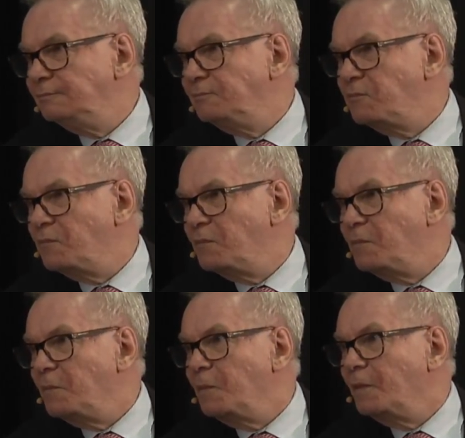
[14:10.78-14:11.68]
And
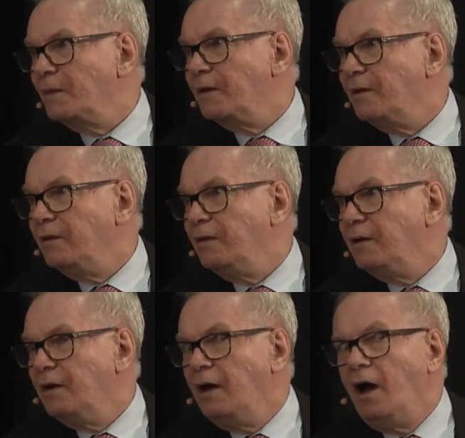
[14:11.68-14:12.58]
she's in second
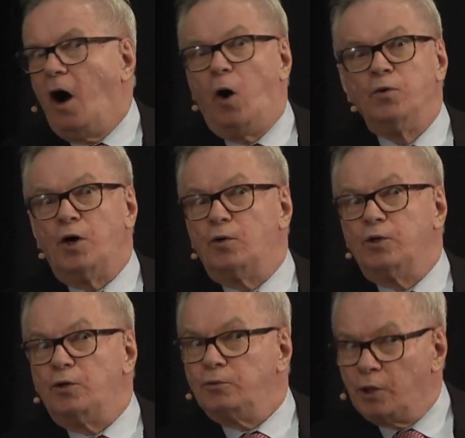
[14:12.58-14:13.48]
class. Oh, no,
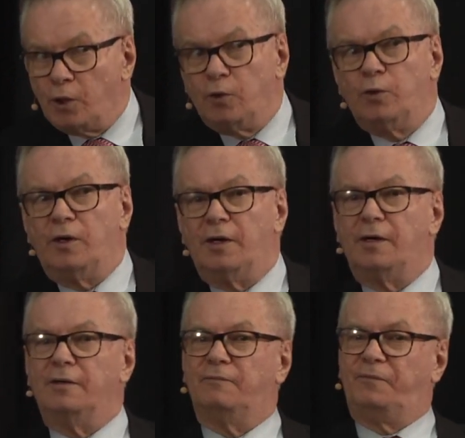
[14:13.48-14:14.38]
no, no.
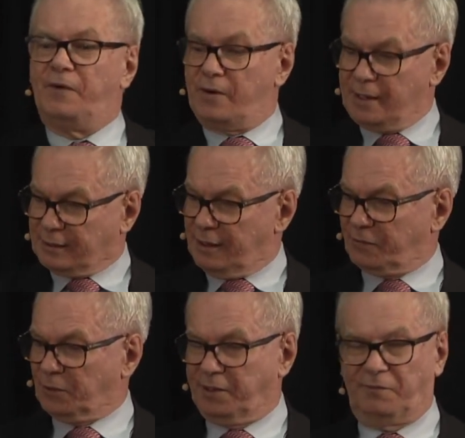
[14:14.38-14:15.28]
Uh, very cleverly,